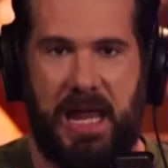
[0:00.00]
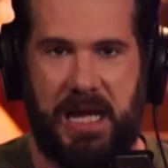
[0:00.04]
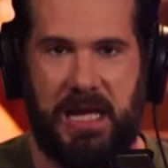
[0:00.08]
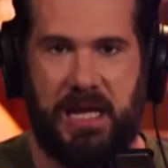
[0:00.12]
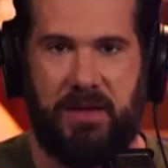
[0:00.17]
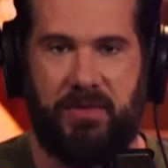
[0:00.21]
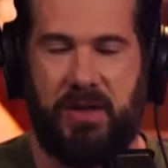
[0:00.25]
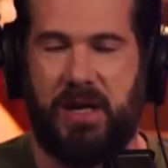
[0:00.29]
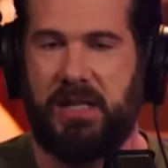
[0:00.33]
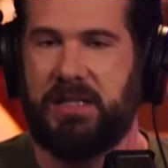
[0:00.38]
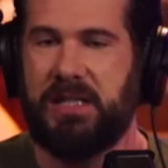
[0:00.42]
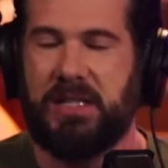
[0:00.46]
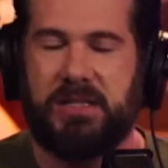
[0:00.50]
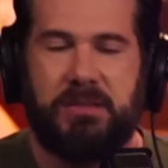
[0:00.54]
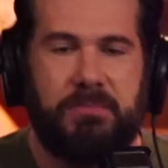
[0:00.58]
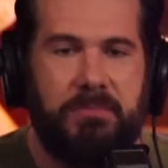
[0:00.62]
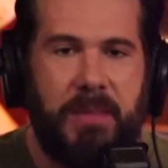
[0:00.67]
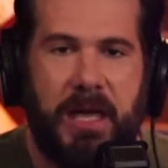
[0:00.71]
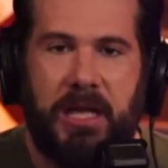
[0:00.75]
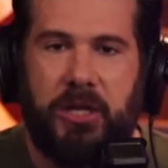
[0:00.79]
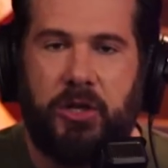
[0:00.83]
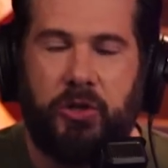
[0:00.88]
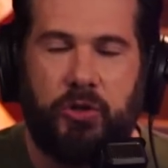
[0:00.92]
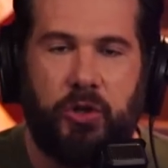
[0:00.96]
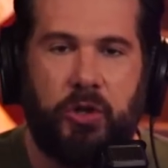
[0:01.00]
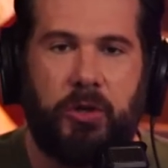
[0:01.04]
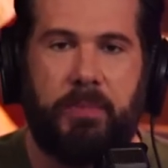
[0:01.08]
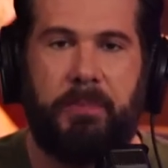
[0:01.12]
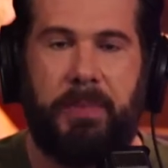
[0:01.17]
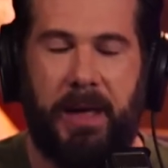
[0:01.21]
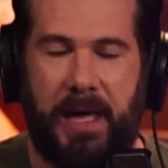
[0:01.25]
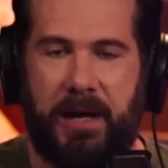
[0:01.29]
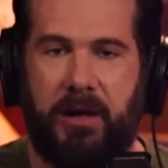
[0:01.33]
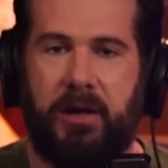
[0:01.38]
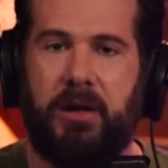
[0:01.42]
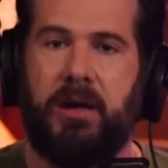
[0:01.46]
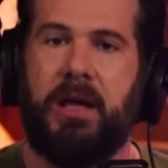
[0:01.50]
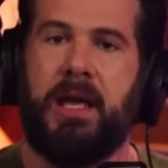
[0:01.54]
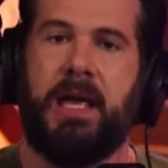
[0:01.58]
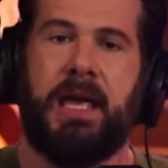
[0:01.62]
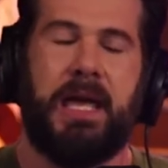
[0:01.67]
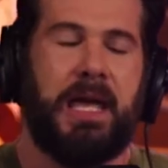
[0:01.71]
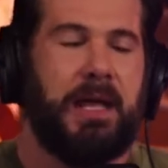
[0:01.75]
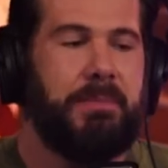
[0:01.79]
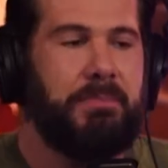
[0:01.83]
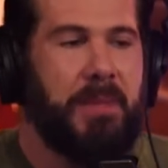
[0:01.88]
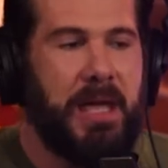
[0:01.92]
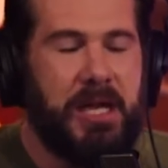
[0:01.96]
any of it. It doesn't make you look better.
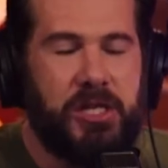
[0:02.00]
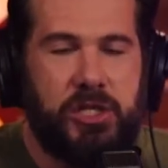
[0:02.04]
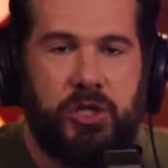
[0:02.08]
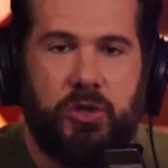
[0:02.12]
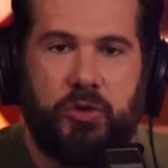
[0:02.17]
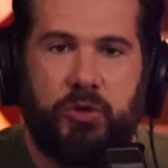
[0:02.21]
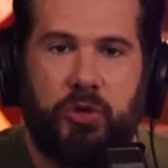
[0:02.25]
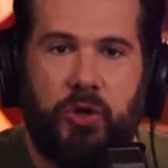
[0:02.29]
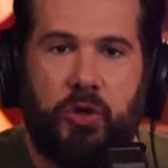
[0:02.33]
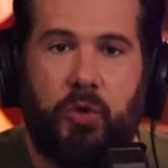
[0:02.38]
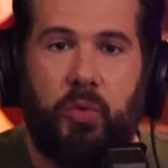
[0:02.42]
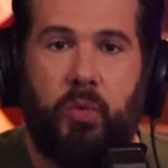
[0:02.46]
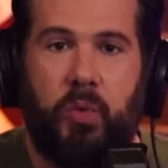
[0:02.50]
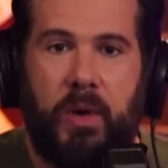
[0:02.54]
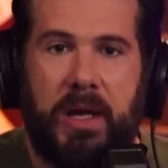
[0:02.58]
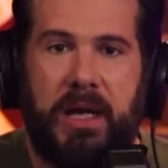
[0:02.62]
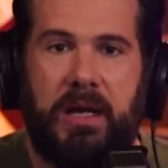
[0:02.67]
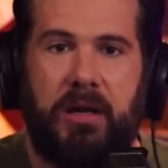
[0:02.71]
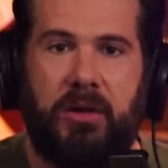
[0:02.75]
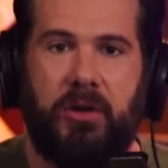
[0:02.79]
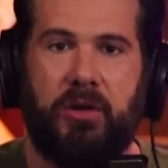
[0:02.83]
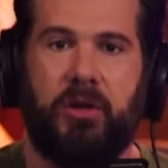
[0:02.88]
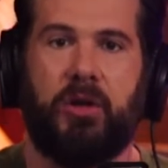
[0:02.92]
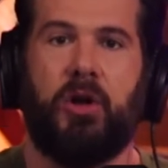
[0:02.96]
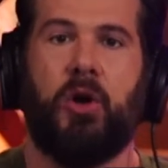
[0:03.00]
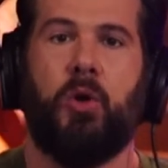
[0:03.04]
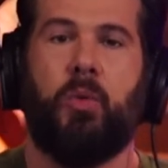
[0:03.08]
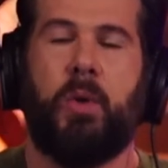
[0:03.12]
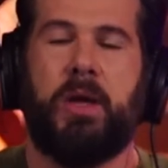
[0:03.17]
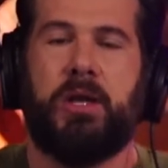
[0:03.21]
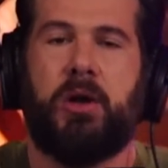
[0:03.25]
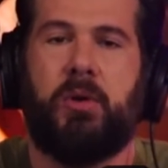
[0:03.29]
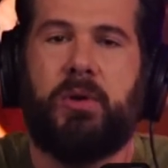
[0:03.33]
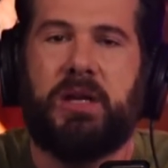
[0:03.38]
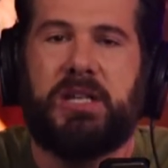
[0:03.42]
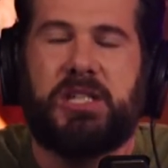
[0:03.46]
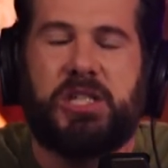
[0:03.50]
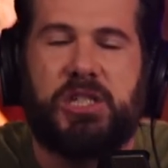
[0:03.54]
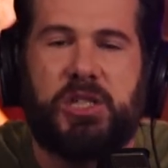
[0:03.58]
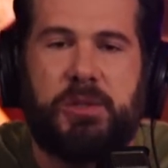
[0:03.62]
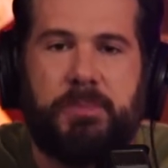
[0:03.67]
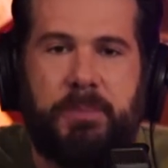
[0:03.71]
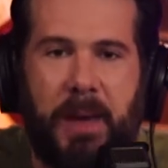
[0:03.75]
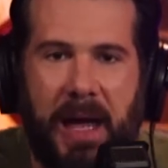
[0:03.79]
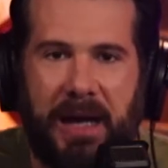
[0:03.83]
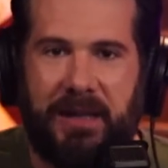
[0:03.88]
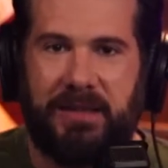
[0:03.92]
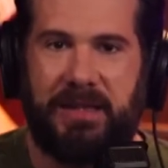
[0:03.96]
It makes you look weird. We don't
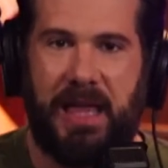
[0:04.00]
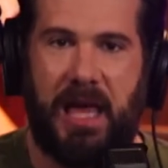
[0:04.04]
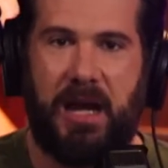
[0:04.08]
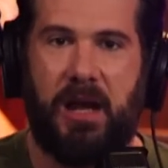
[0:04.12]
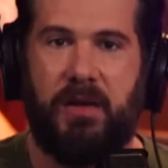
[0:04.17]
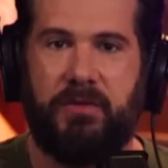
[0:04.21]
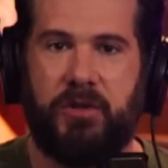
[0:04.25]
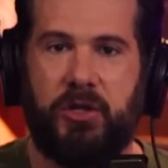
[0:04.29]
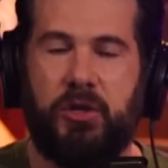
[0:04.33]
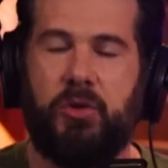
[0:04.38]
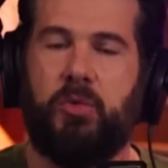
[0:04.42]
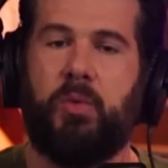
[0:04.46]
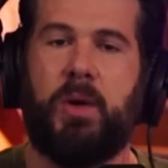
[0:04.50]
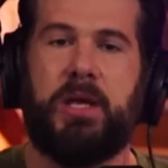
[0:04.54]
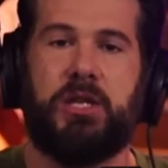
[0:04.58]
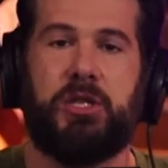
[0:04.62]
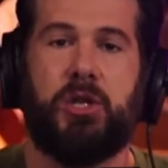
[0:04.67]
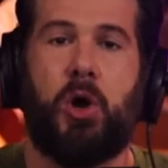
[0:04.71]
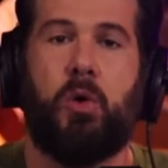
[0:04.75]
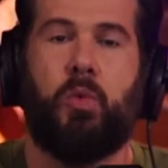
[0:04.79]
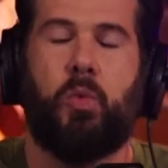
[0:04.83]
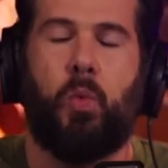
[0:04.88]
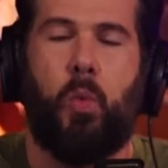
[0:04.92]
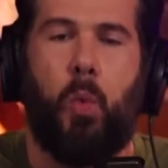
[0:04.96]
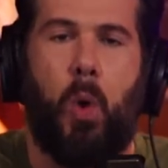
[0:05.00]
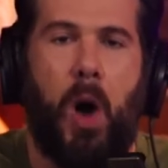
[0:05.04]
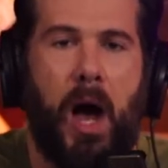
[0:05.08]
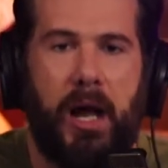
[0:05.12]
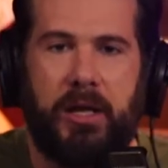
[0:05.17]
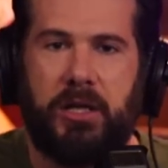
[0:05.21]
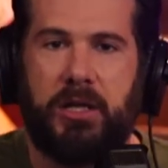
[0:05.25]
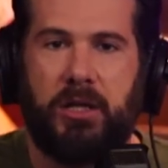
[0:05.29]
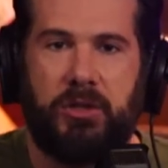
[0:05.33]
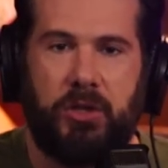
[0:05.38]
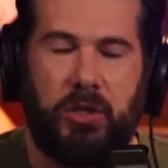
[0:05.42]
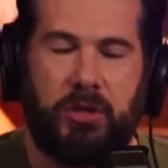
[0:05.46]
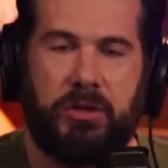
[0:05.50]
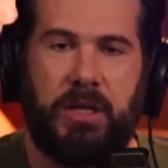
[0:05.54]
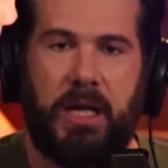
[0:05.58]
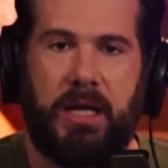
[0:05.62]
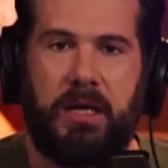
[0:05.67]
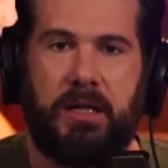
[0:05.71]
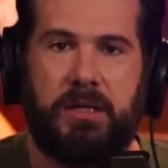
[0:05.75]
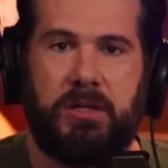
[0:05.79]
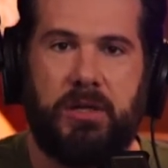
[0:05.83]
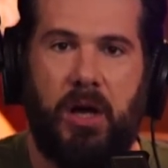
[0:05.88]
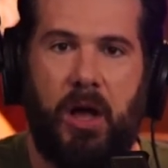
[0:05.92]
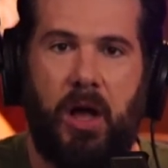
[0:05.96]
expect that of you. We don't want you to look
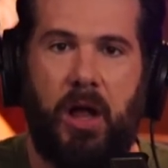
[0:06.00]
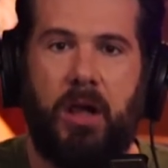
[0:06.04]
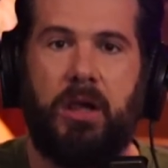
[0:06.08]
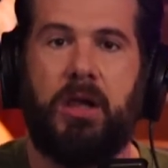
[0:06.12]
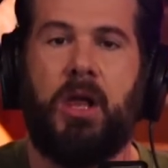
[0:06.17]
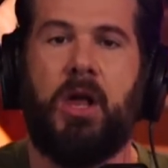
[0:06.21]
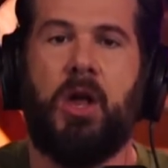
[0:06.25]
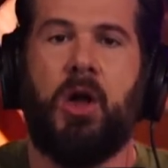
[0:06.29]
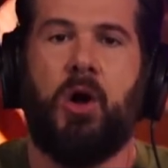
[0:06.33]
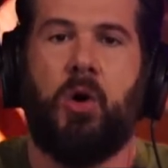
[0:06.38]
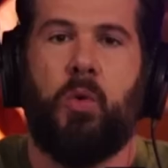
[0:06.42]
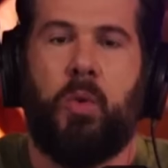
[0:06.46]
like a doll.